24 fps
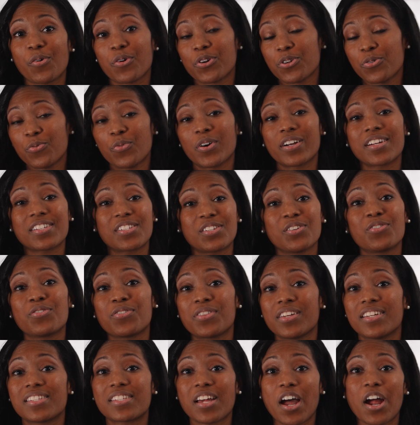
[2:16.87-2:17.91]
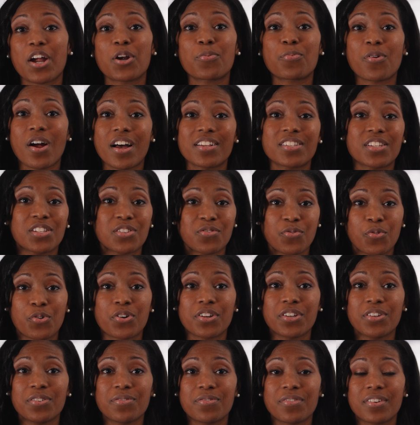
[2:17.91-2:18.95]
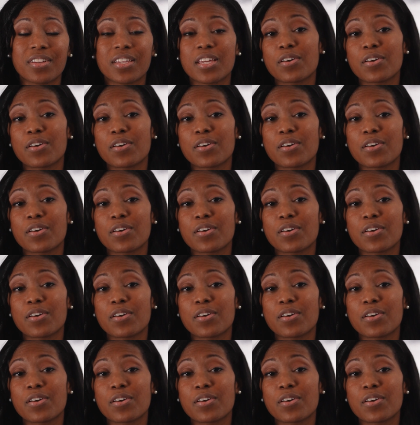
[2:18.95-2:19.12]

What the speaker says: or you want us to do the entire process for you,